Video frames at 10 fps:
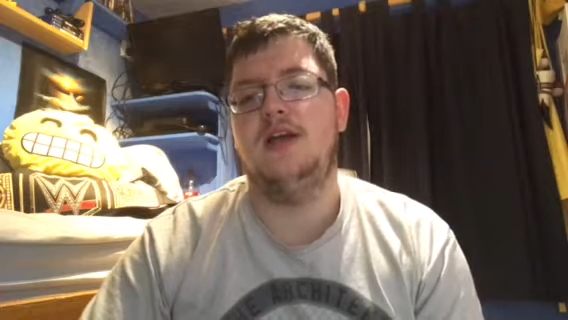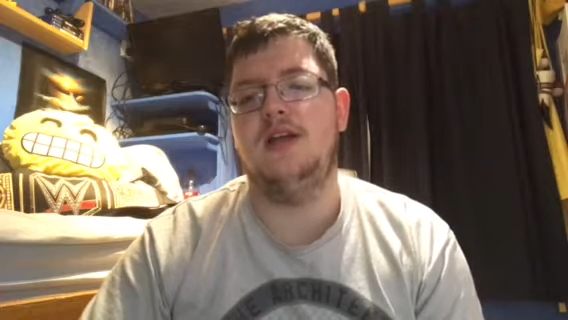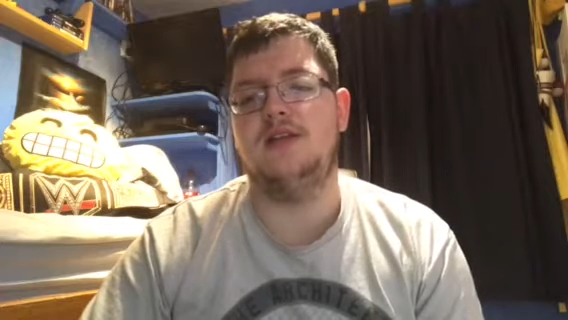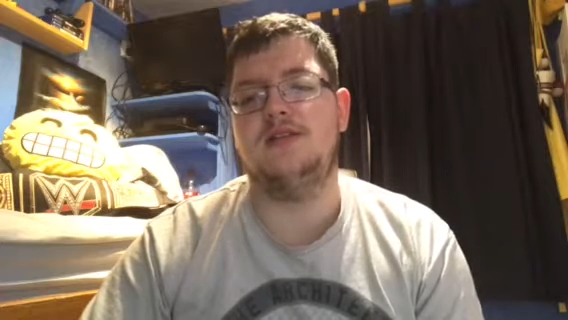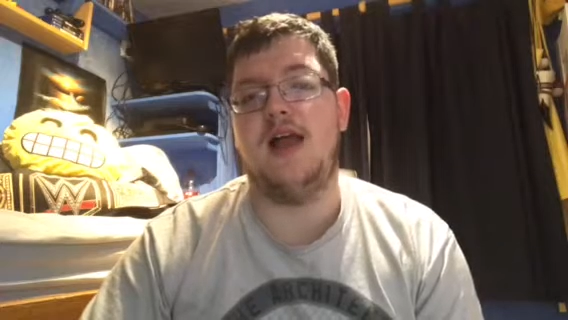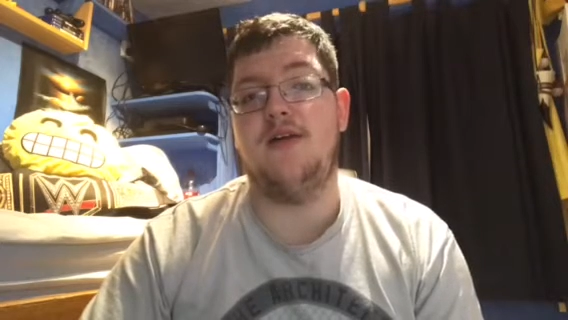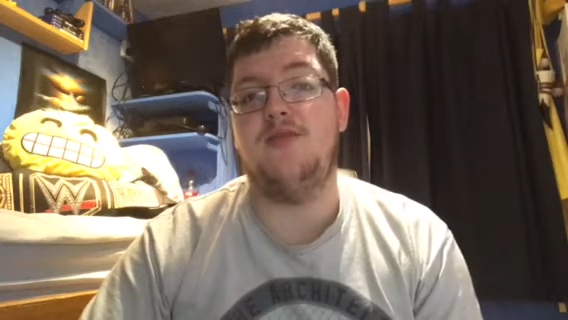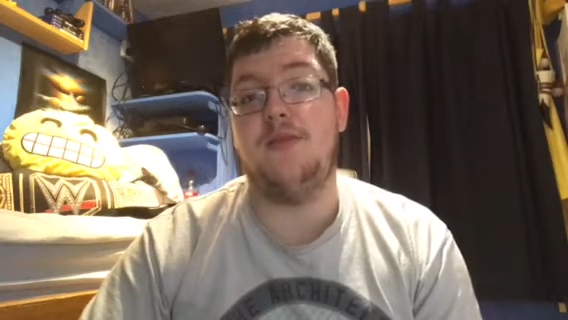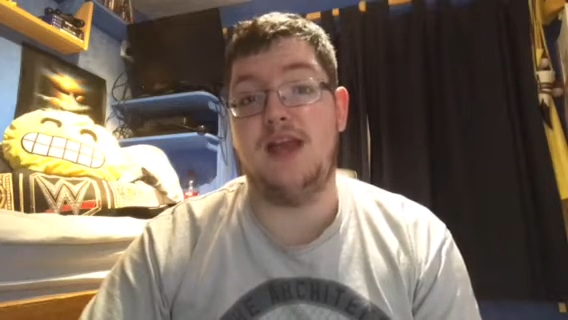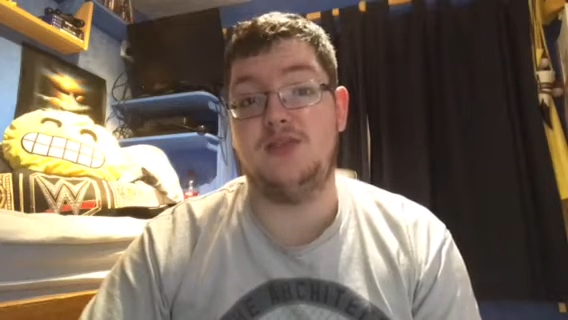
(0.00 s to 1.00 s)
It's down
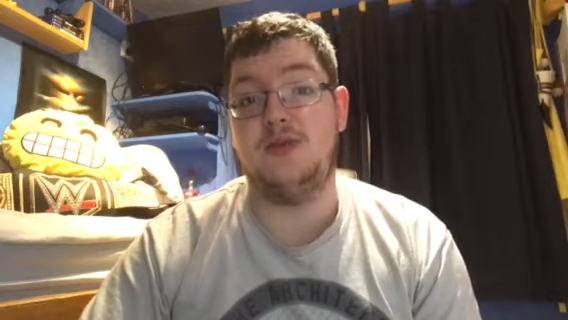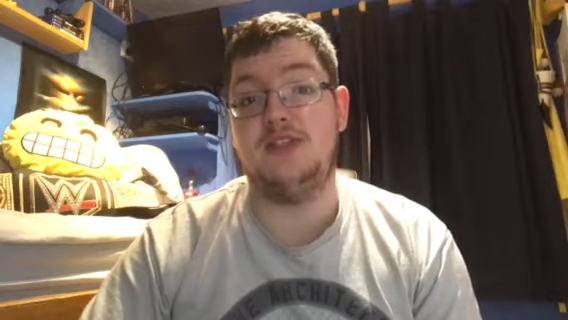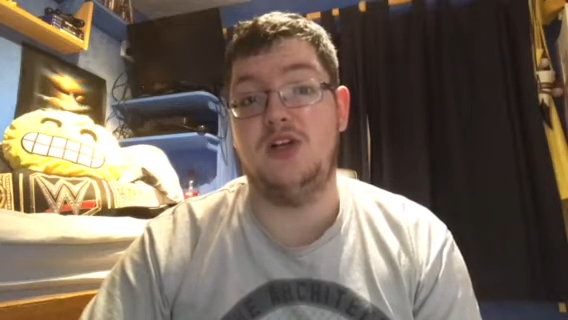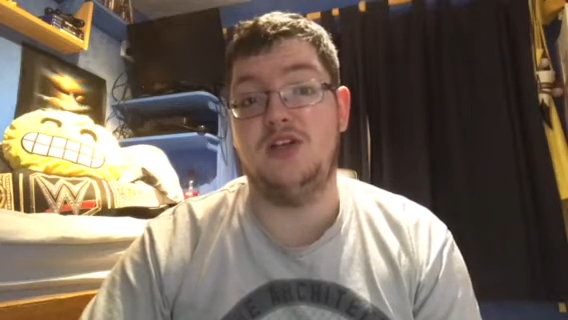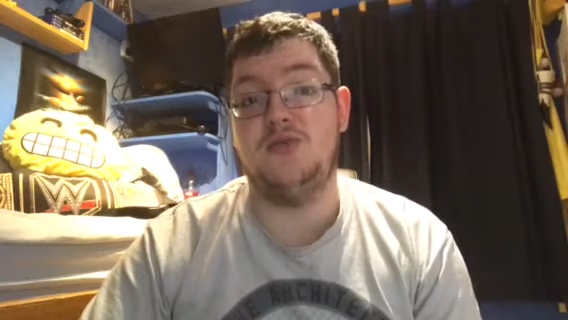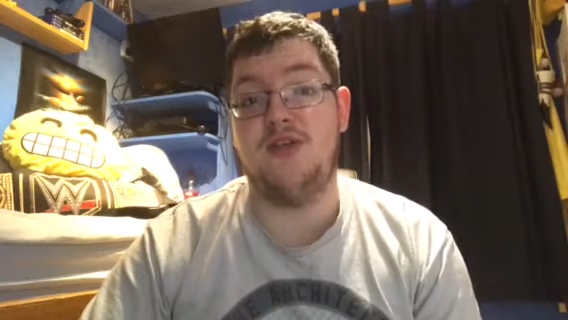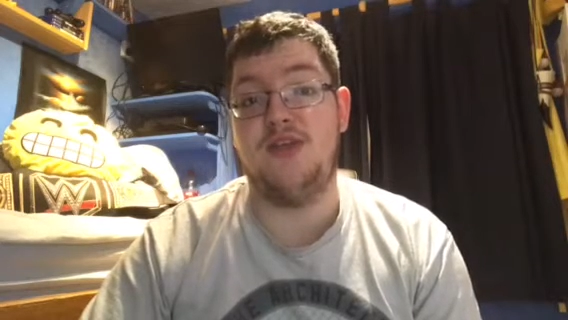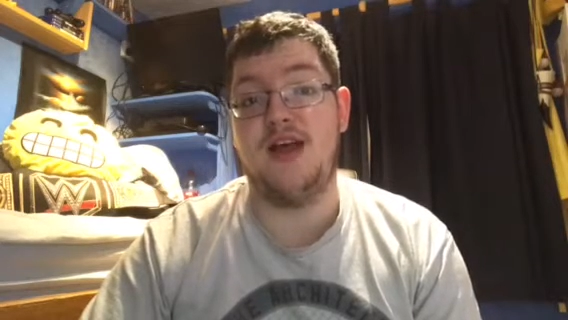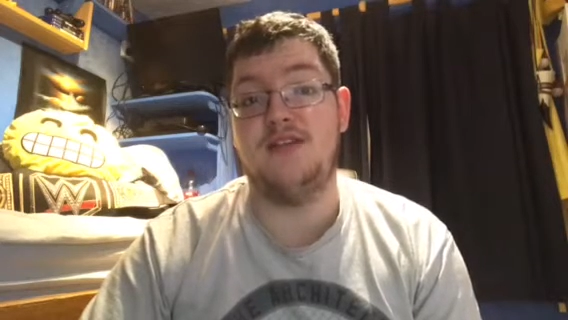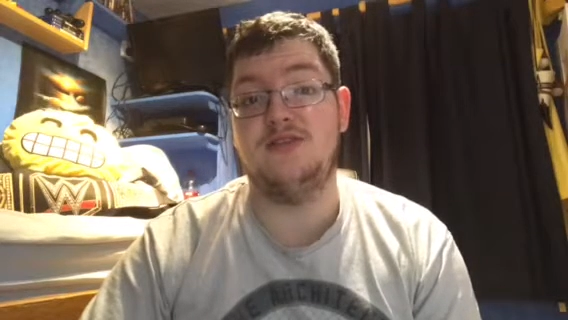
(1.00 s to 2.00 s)
from last week's
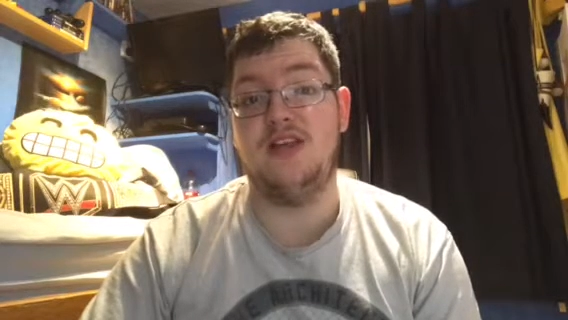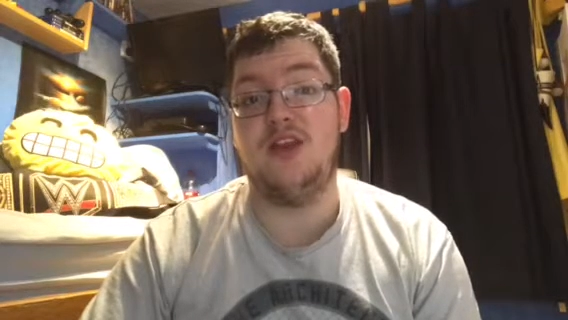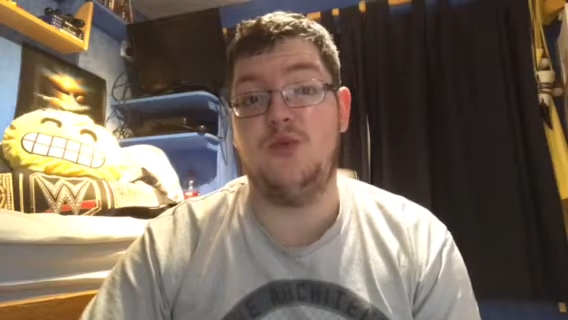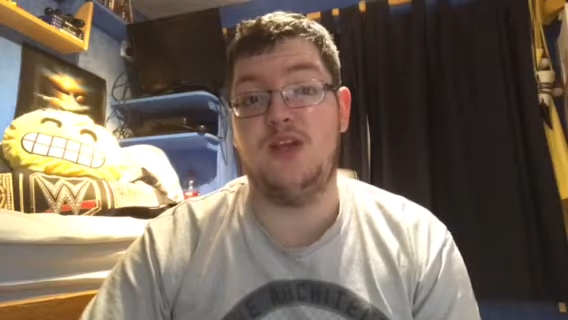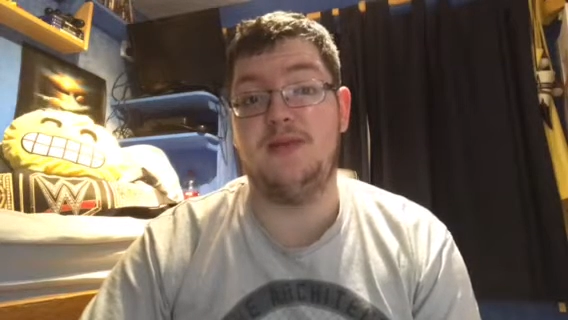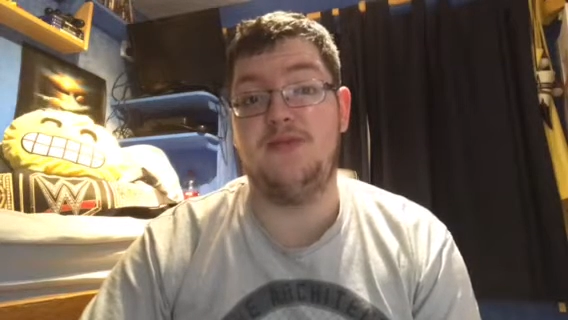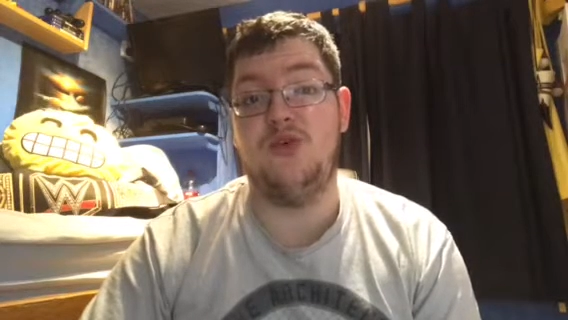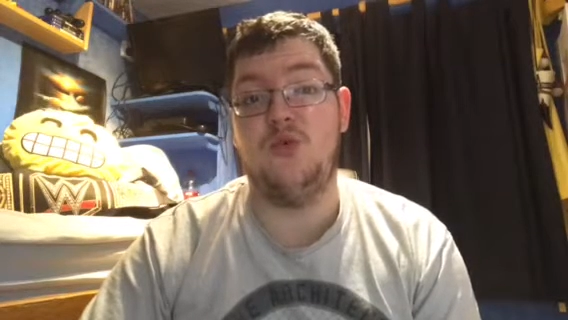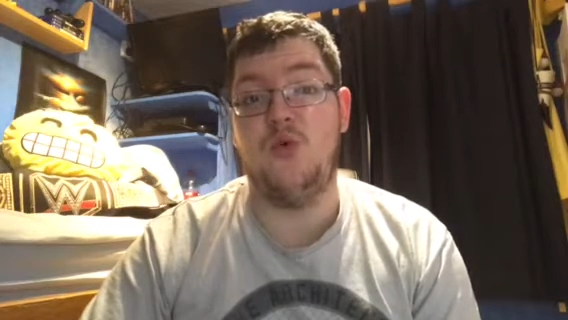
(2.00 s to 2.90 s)
91,000 and the week before